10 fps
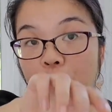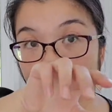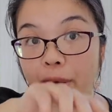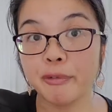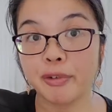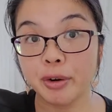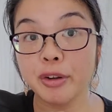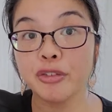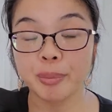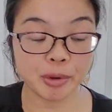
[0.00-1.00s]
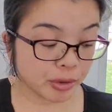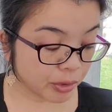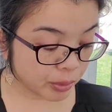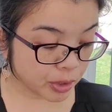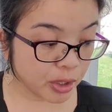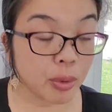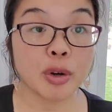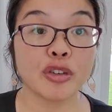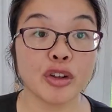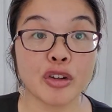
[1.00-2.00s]
smell very similar to each other,
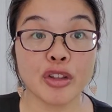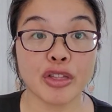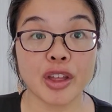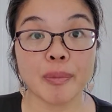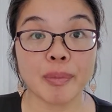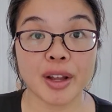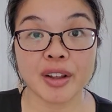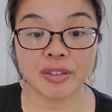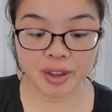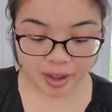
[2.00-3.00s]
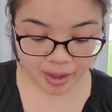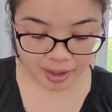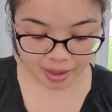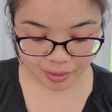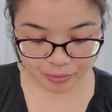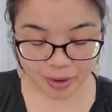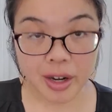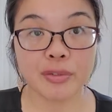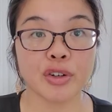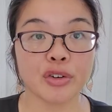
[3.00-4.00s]
which is a good thing because if
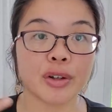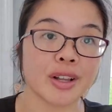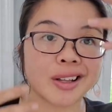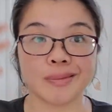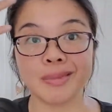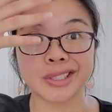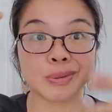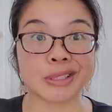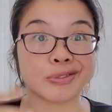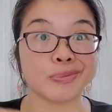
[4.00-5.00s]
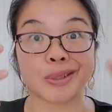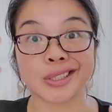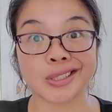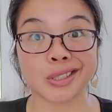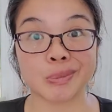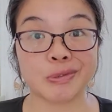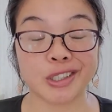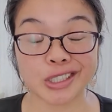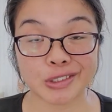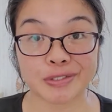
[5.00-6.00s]
not, if you're doing like multiple different parts on your
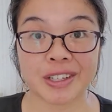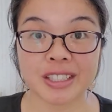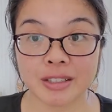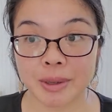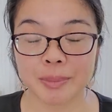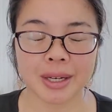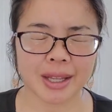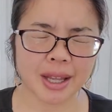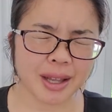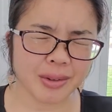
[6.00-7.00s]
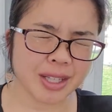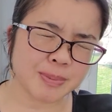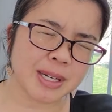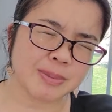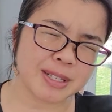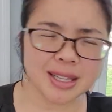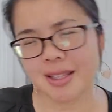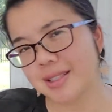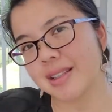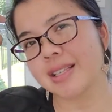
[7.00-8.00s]
on your face, it might be like, oh, this part smells like
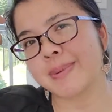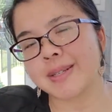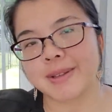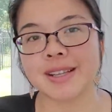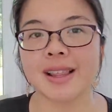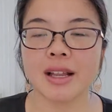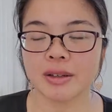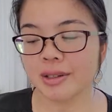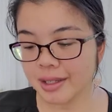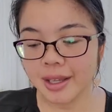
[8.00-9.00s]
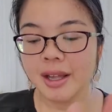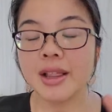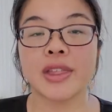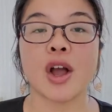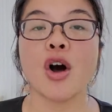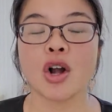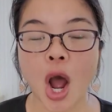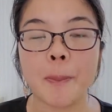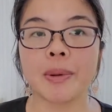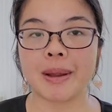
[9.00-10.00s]
this and this part smells like that. They all
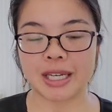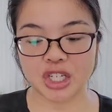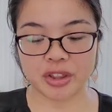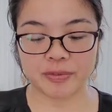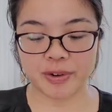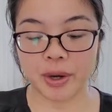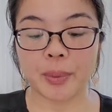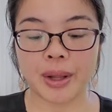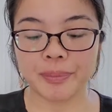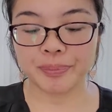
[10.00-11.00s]
complement each other very well.